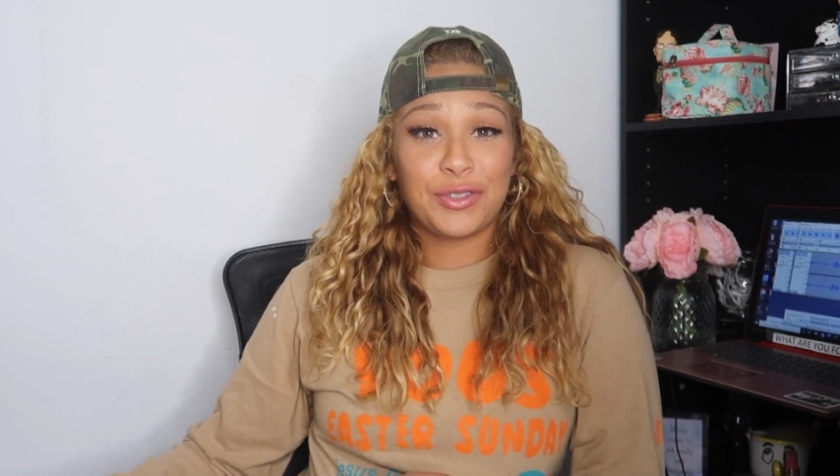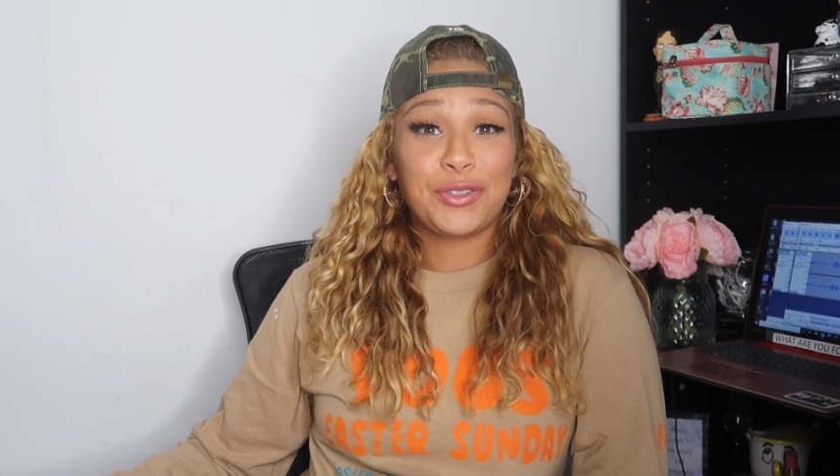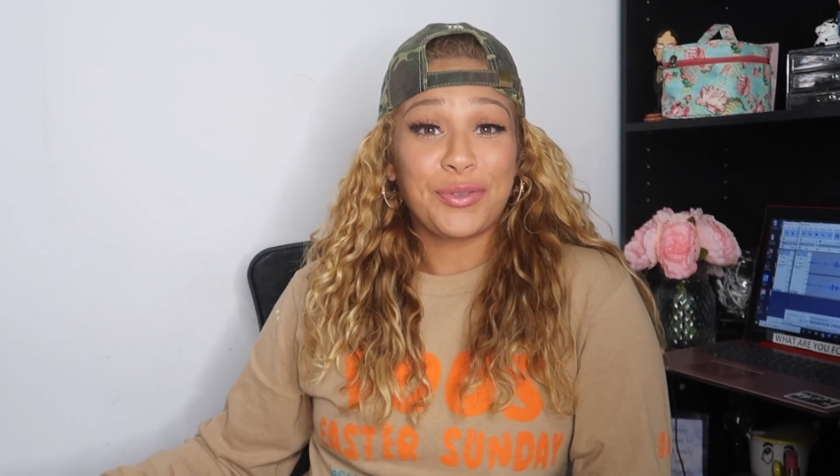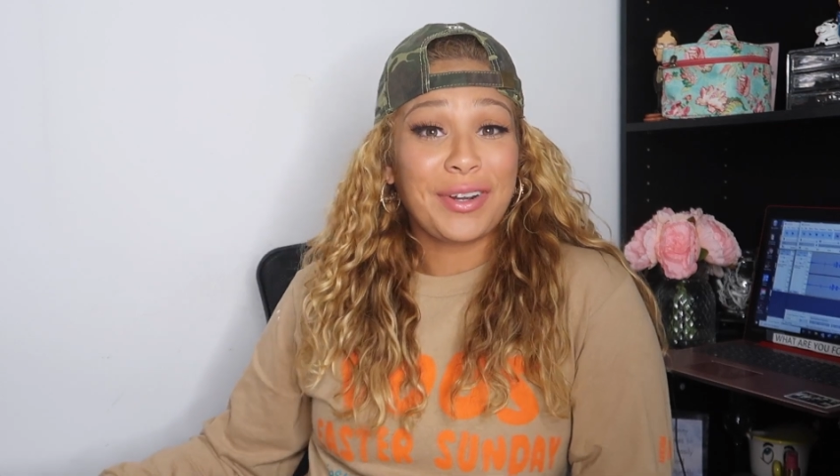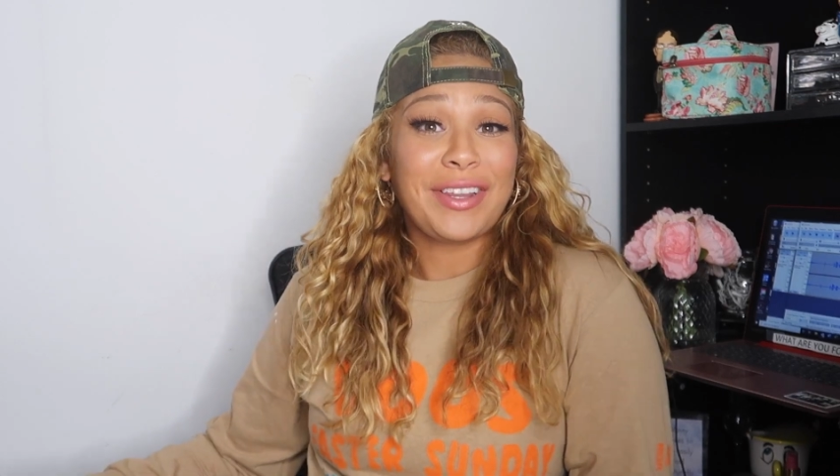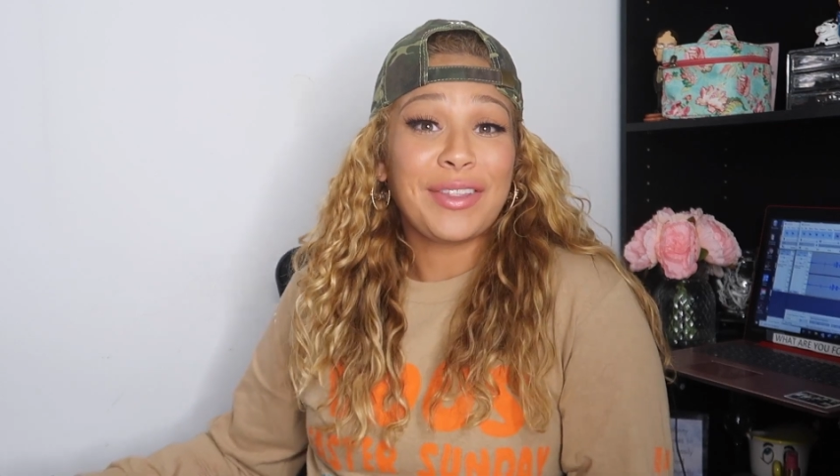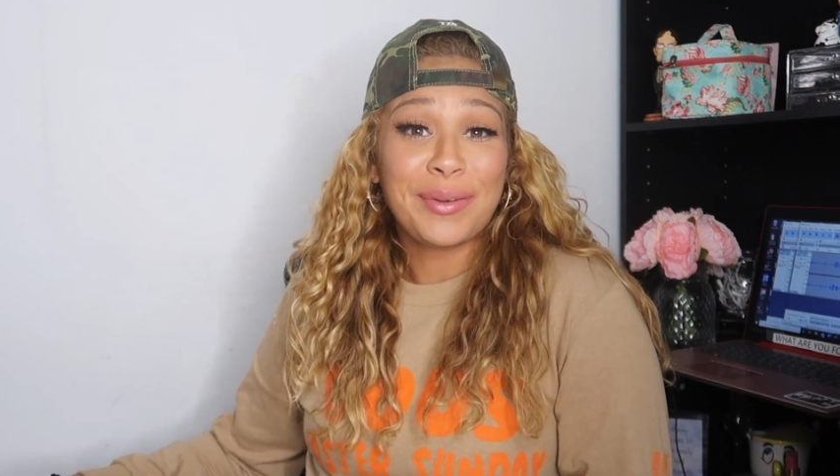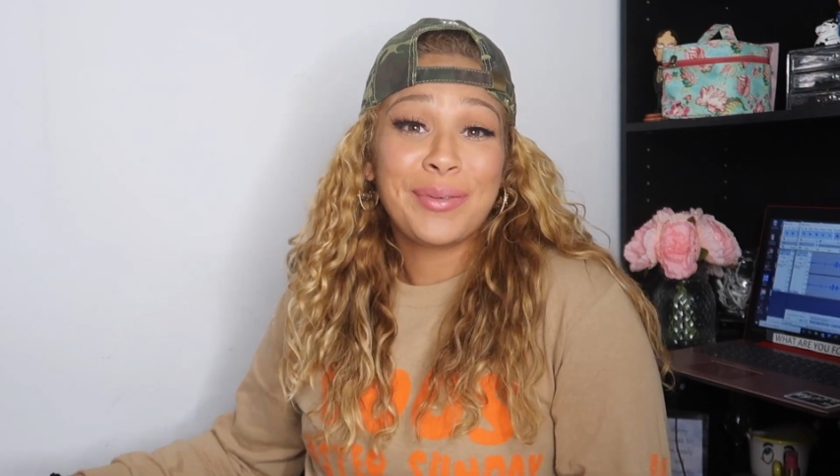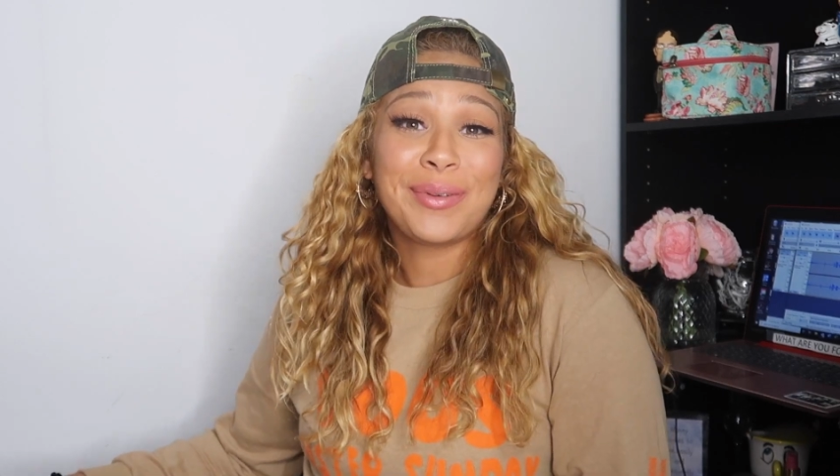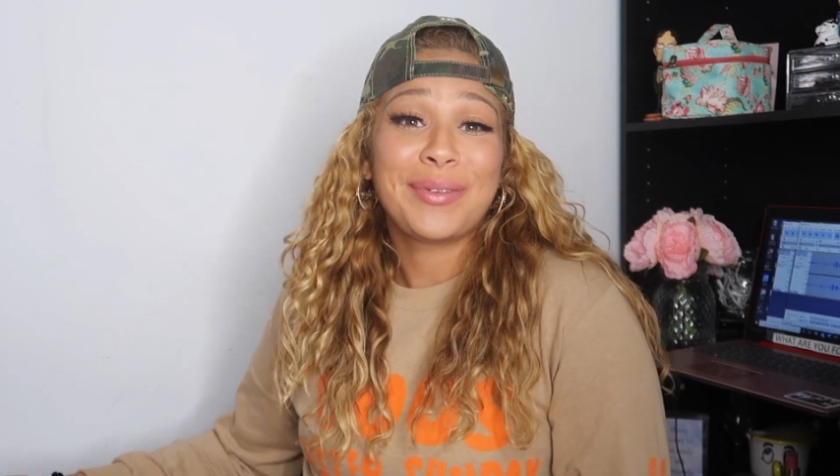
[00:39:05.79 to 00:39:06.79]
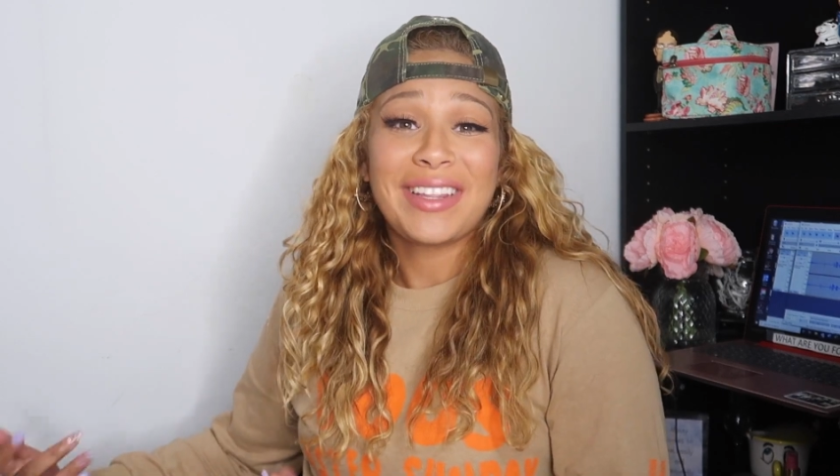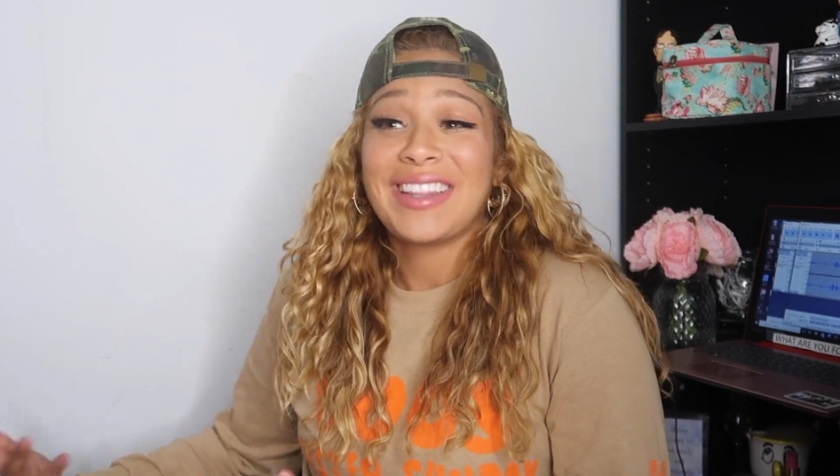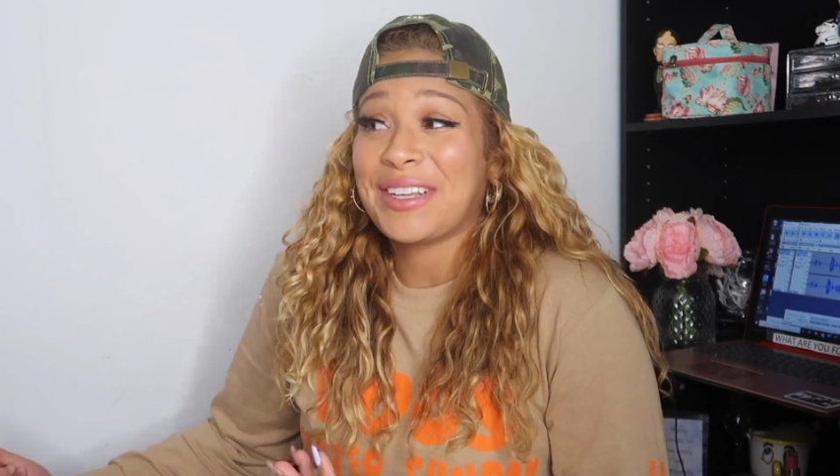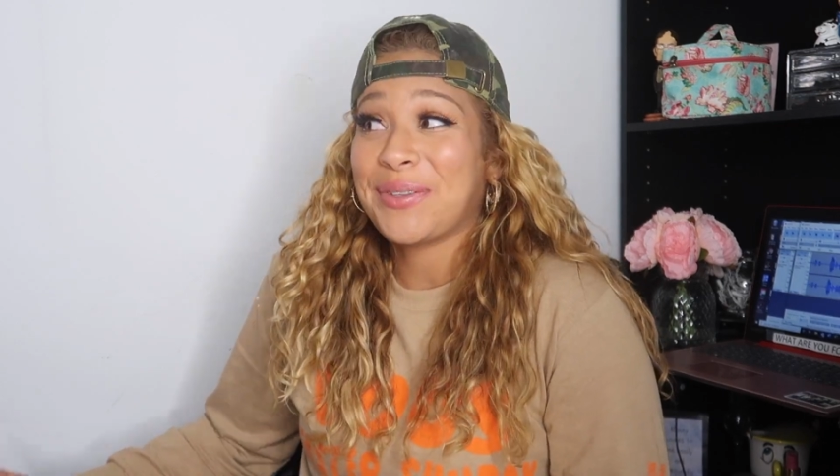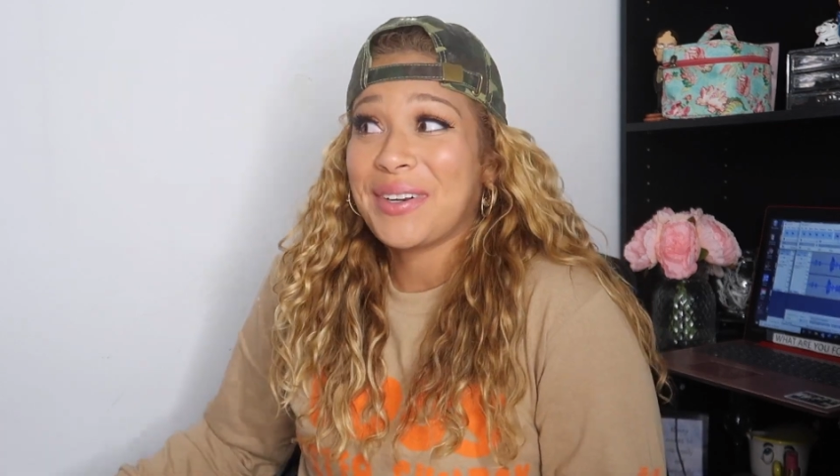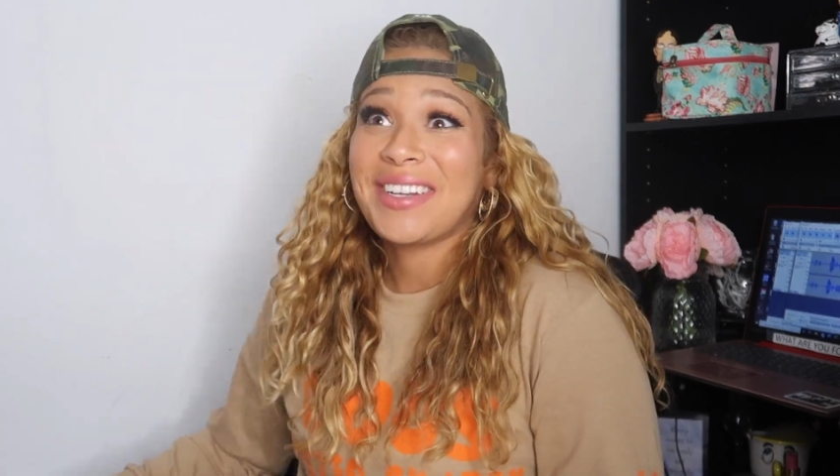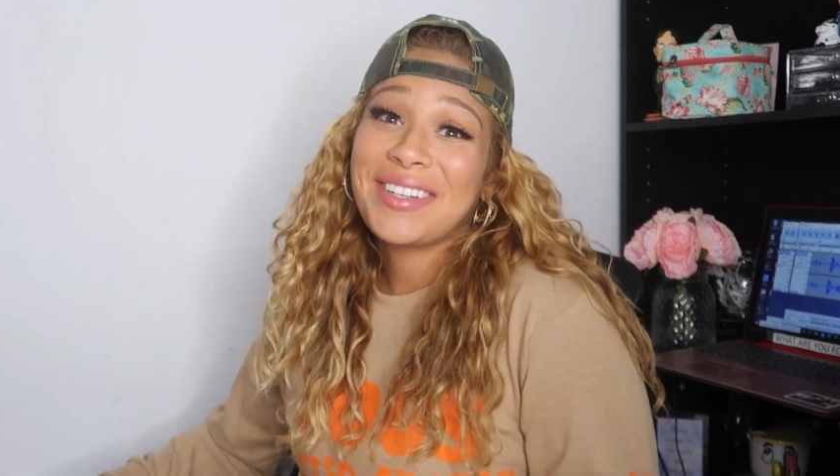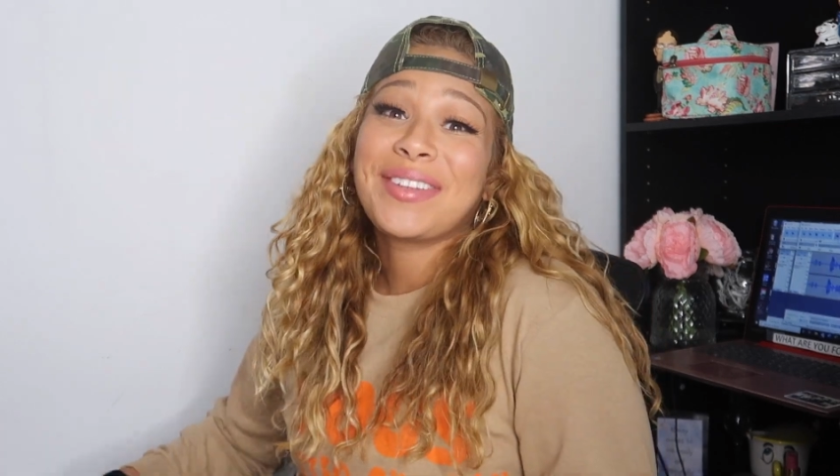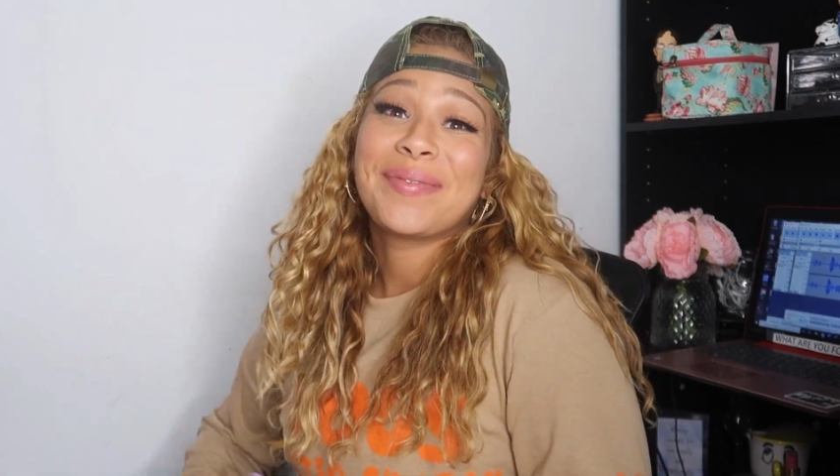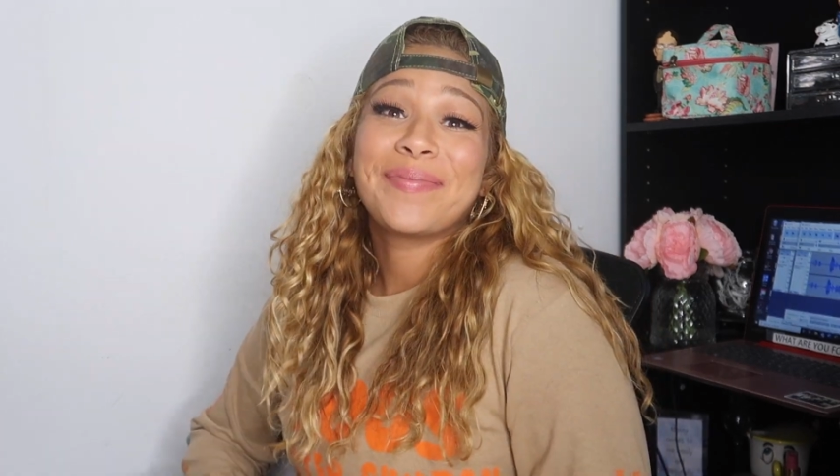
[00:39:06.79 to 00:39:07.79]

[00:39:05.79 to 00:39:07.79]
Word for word: strain the noodles, and that's what I did.